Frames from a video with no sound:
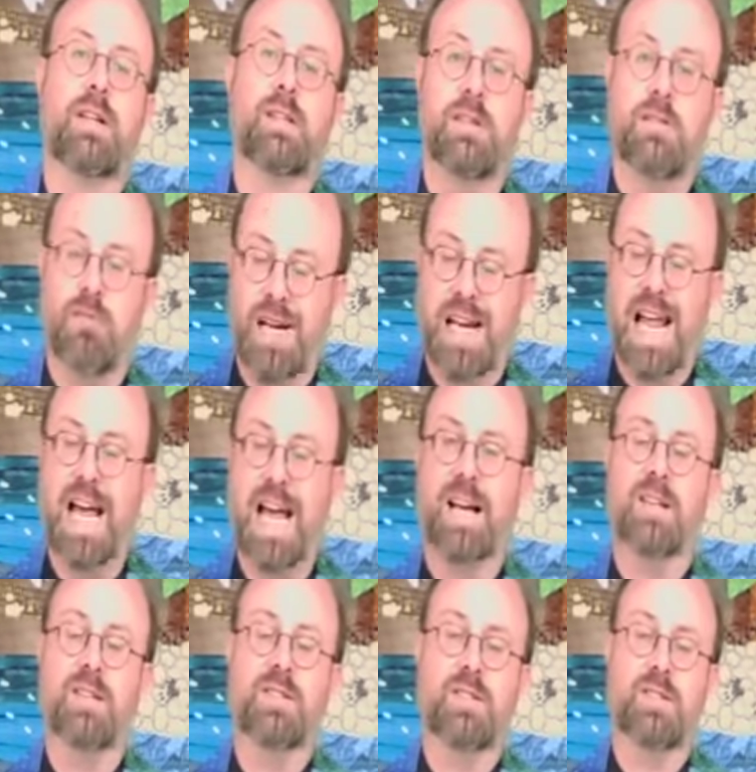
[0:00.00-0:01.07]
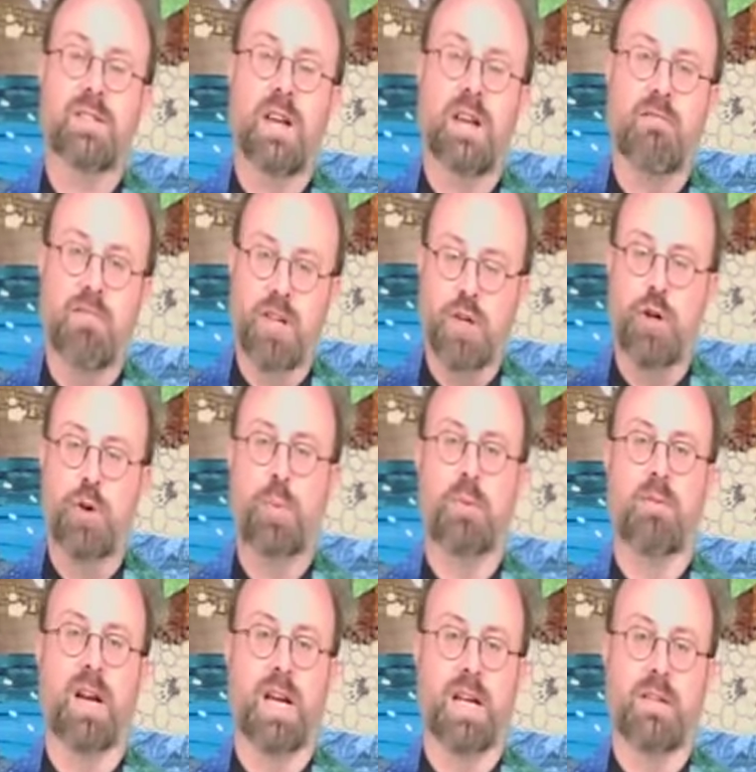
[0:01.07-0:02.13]
to relax and
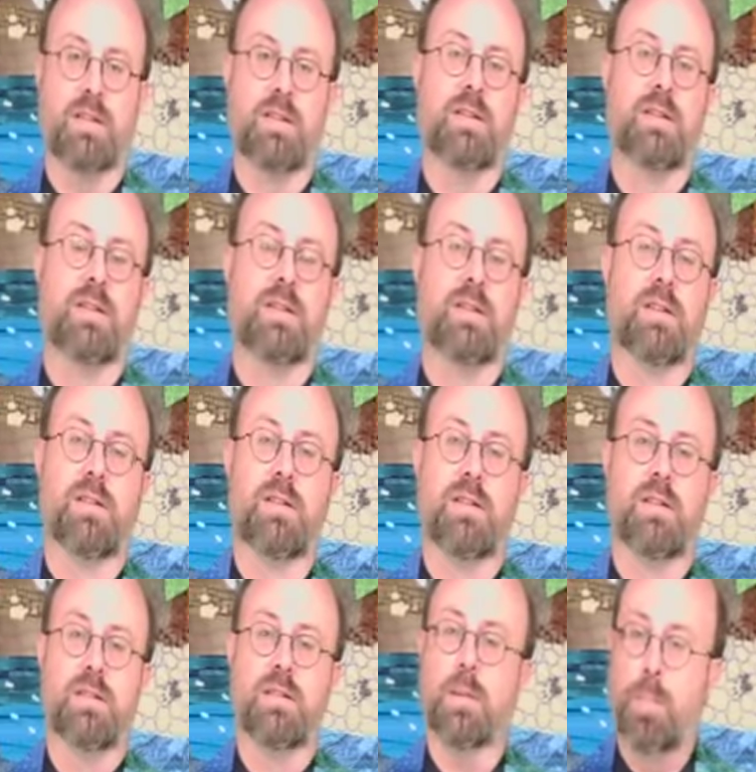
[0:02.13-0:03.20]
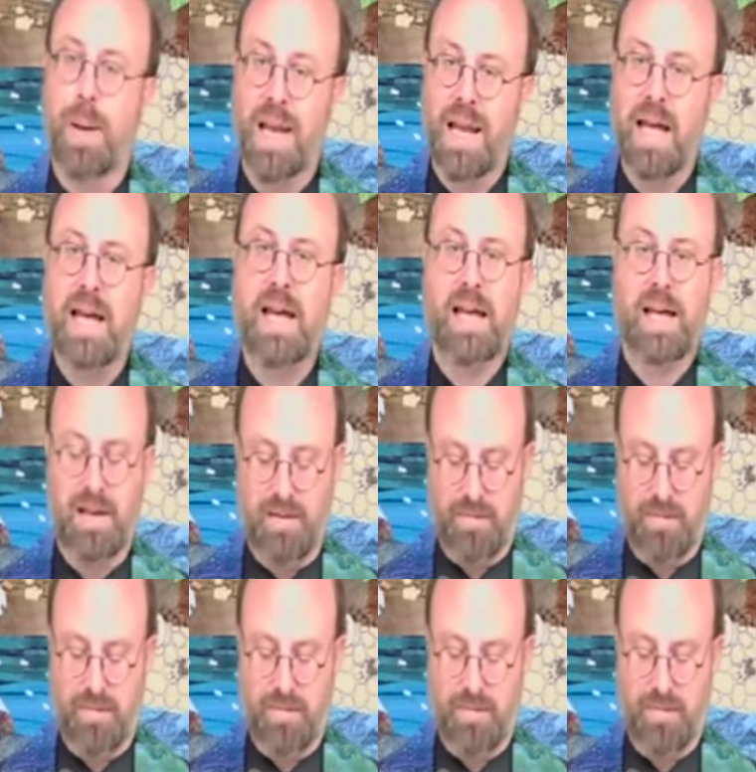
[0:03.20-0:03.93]
recuperate, to play.